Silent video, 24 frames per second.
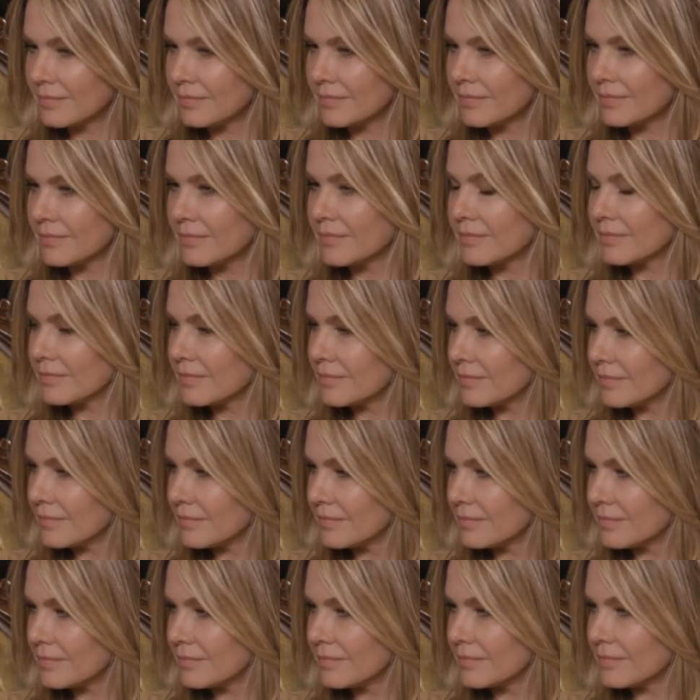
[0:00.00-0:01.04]

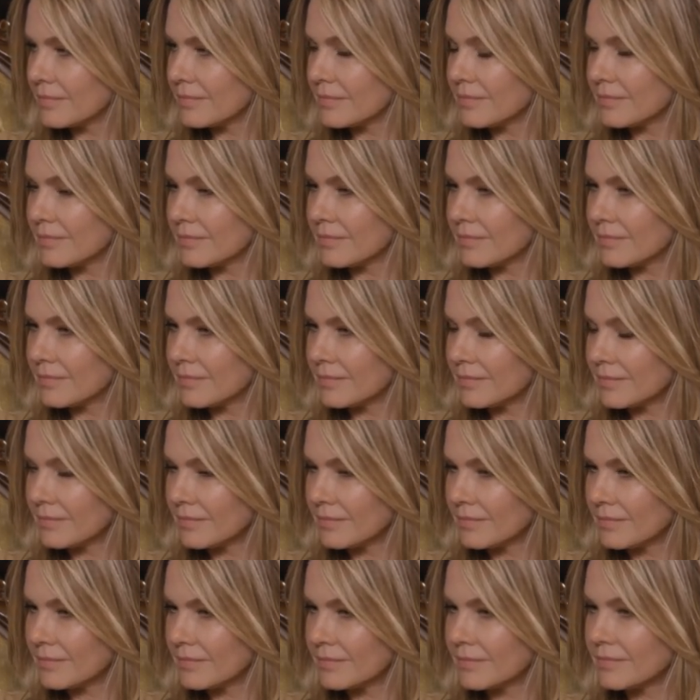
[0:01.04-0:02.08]

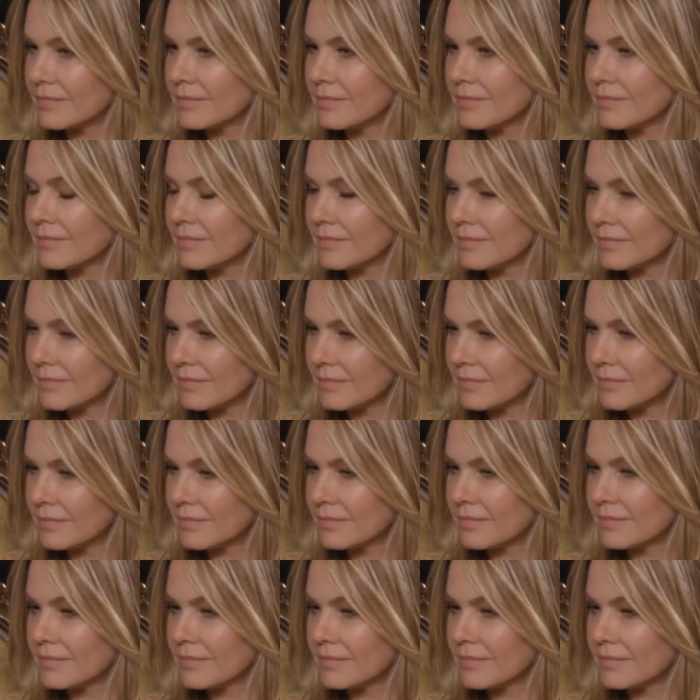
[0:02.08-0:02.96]
(not speaking)